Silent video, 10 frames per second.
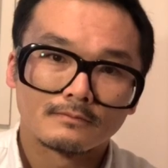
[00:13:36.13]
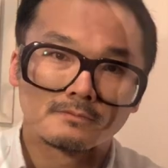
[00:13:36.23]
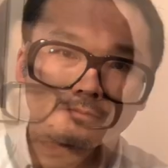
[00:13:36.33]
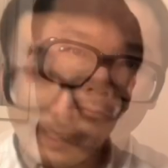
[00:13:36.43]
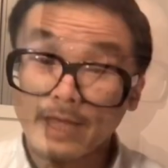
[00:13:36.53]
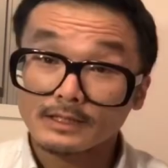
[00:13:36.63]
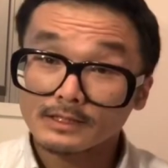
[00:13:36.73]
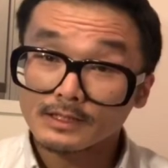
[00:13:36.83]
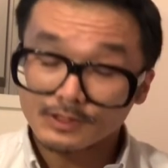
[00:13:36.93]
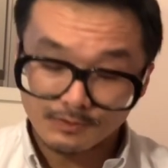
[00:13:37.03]

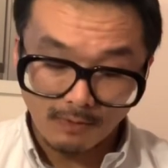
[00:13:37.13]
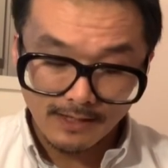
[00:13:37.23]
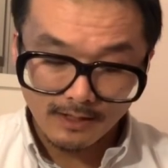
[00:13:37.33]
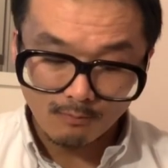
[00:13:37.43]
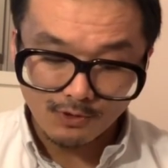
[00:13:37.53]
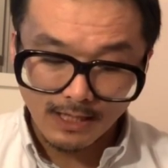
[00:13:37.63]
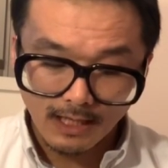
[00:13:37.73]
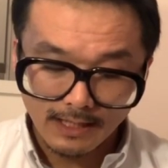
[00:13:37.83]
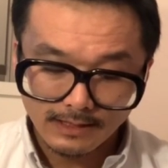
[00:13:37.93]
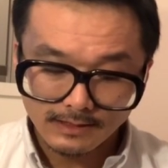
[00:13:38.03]
Next, spy number
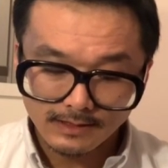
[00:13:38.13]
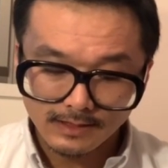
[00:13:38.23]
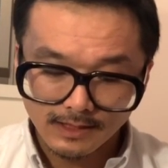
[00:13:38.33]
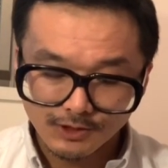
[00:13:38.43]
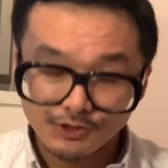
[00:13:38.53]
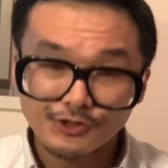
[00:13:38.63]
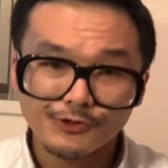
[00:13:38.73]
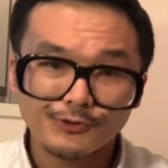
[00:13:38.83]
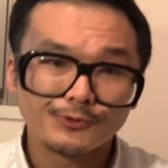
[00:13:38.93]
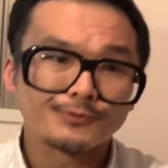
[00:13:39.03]

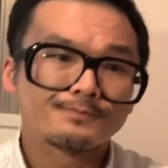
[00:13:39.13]
962.